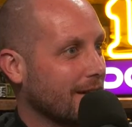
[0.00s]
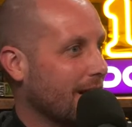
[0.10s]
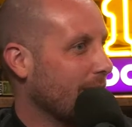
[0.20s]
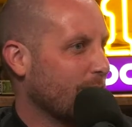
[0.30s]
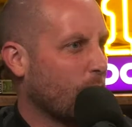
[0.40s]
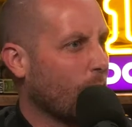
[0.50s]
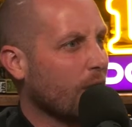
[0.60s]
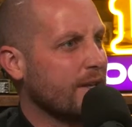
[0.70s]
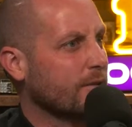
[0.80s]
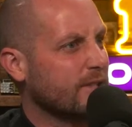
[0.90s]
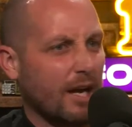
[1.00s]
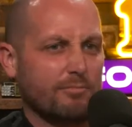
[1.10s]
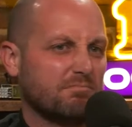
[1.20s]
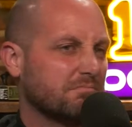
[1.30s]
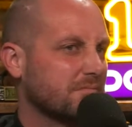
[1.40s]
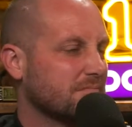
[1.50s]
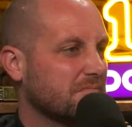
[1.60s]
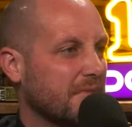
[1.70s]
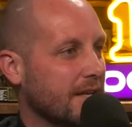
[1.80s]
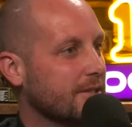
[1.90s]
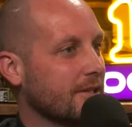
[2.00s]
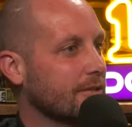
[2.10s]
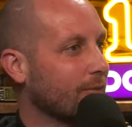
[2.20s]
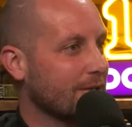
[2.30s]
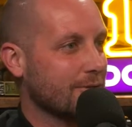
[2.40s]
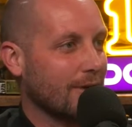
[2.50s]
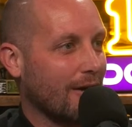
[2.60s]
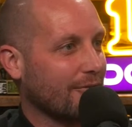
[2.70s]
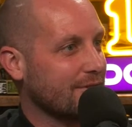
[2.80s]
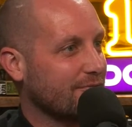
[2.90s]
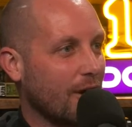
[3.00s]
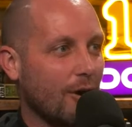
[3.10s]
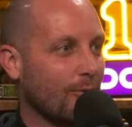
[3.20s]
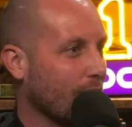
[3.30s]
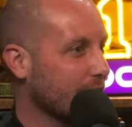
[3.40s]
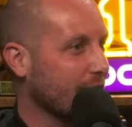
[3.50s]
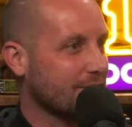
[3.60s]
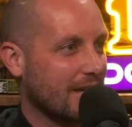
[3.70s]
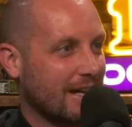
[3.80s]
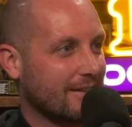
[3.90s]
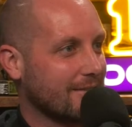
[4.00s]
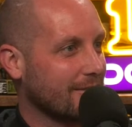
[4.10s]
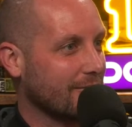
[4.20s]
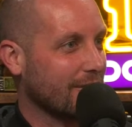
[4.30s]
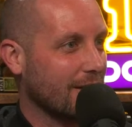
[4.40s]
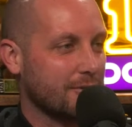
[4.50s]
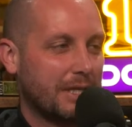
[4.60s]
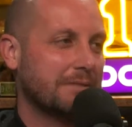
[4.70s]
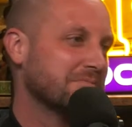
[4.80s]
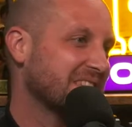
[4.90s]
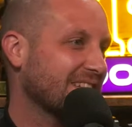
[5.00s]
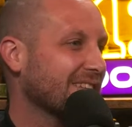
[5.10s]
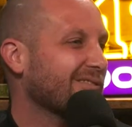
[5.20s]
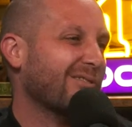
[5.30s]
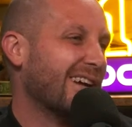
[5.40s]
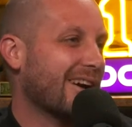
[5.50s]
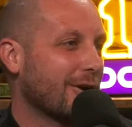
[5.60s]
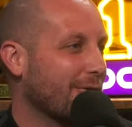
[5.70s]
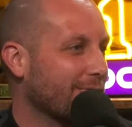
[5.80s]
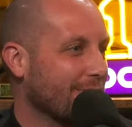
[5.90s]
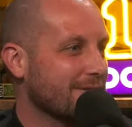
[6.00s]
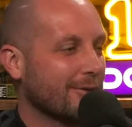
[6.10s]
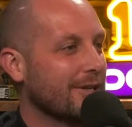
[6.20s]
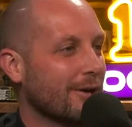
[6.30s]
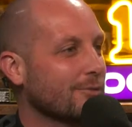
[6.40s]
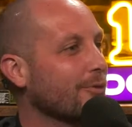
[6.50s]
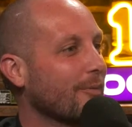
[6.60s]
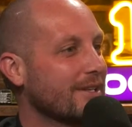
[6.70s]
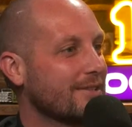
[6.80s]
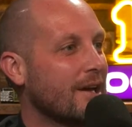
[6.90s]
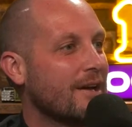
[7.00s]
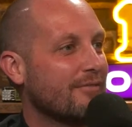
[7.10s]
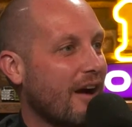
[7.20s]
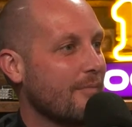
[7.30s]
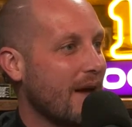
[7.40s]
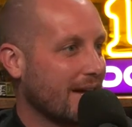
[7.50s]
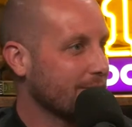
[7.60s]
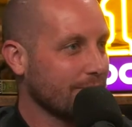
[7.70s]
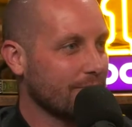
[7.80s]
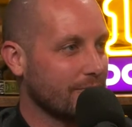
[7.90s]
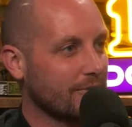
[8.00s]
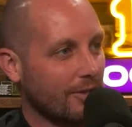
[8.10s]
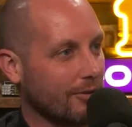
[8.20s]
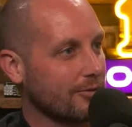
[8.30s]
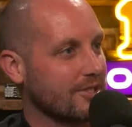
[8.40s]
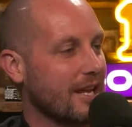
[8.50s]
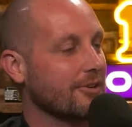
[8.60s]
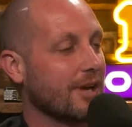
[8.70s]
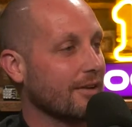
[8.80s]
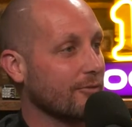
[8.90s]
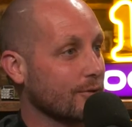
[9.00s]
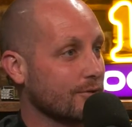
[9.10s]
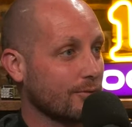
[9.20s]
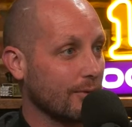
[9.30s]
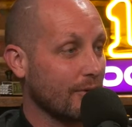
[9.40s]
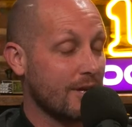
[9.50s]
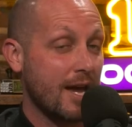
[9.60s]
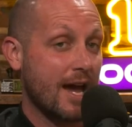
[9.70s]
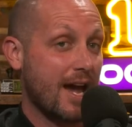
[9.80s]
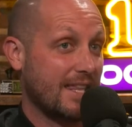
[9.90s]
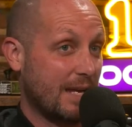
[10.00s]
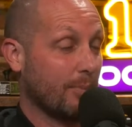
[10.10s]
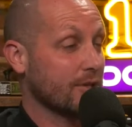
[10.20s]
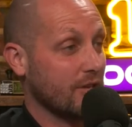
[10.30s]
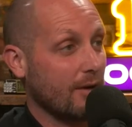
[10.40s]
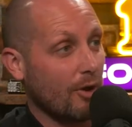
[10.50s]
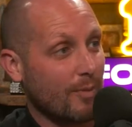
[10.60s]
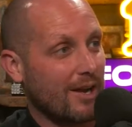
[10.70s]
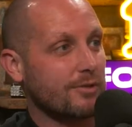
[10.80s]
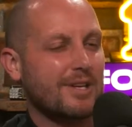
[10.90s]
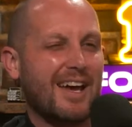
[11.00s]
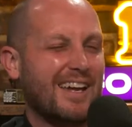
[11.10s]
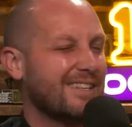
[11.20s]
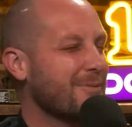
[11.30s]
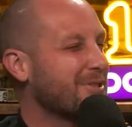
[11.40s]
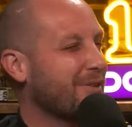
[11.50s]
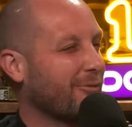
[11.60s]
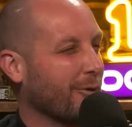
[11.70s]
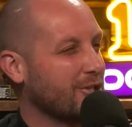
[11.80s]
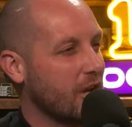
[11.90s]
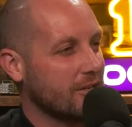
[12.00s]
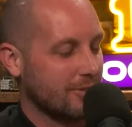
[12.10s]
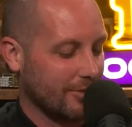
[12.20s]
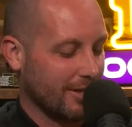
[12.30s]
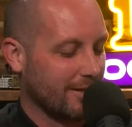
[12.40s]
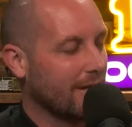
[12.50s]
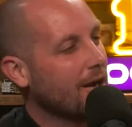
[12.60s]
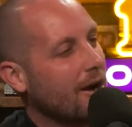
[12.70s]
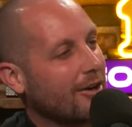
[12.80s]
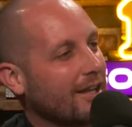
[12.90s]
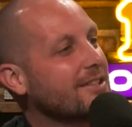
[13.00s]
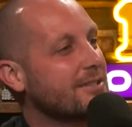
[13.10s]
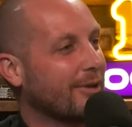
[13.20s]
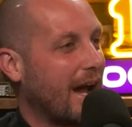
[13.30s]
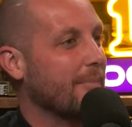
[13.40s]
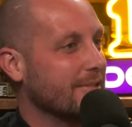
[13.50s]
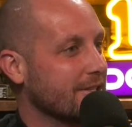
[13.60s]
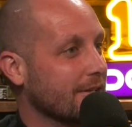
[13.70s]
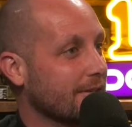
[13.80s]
We're 1-0 down. It's a Western Conference foe. We're on the other side of the country. Why not go for it? So he goes from his 5 back to, their standard kind of 4-2-3-1, and they push. And I wrote my notes. Anytime you see 4 changes, you're like, okay, let's see what happens here.